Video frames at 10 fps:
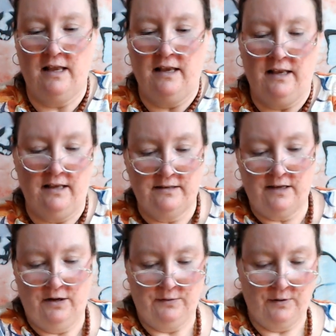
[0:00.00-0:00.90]
So
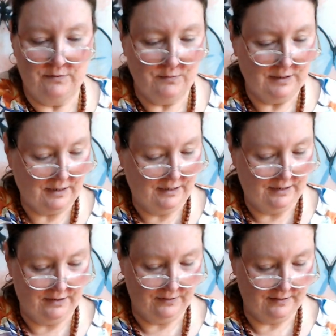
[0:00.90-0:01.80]
we're going to
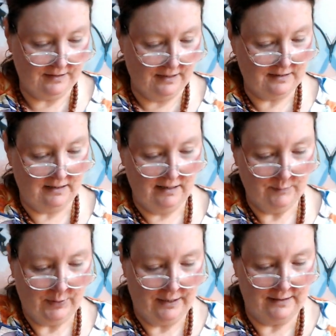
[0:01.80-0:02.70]
use slight
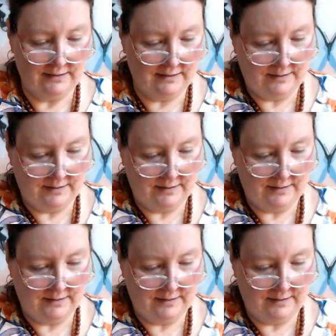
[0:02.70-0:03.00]
past,